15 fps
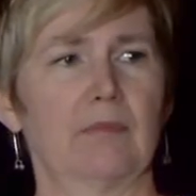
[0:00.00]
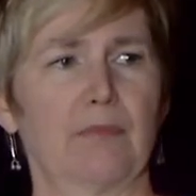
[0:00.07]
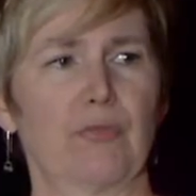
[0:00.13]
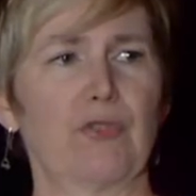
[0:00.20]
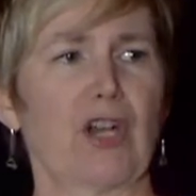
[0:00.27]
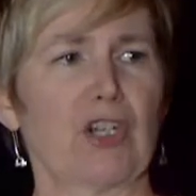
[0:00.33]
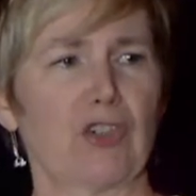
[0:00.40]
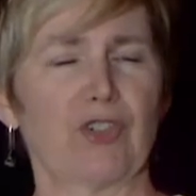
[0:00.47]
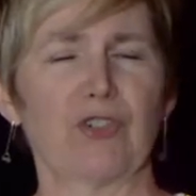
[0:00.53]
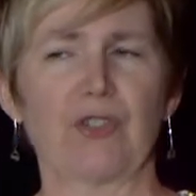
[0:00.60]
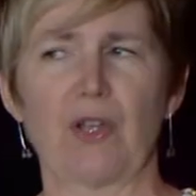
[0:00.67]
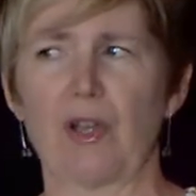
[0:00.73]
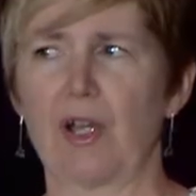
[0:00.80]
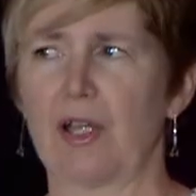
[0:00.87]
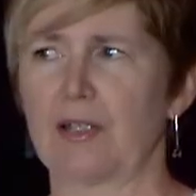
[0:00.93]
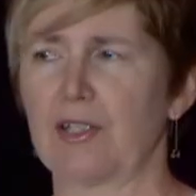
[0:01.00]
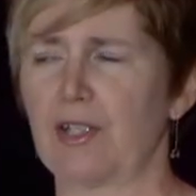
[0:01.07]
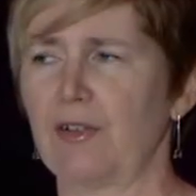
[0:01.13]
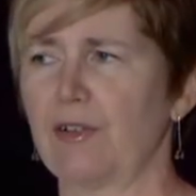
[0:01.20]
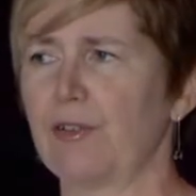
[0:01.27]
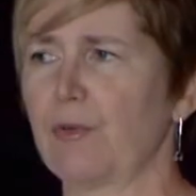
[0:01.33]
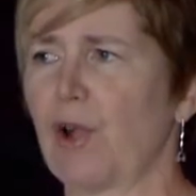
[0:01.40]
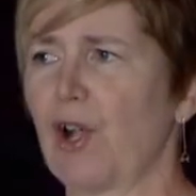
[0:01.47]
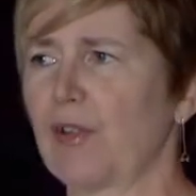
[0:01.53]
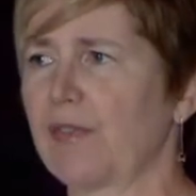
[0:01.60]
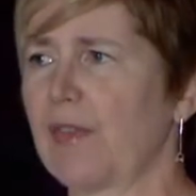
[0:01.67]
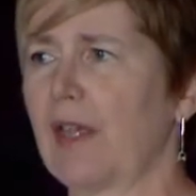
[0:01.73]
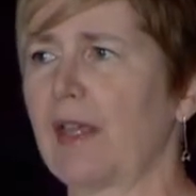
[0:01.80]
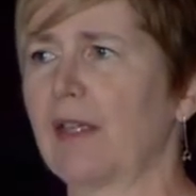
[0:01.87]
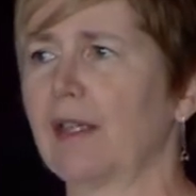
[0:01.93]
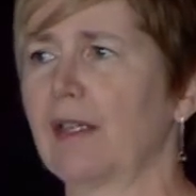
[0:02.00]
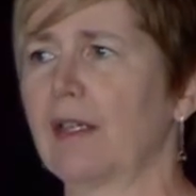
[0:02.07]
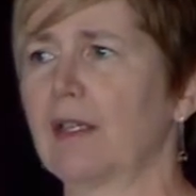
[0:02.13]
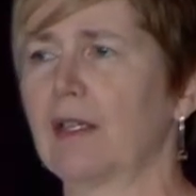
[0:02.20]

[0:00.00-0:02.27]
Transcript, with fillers: pressure's on to do the wrong thing,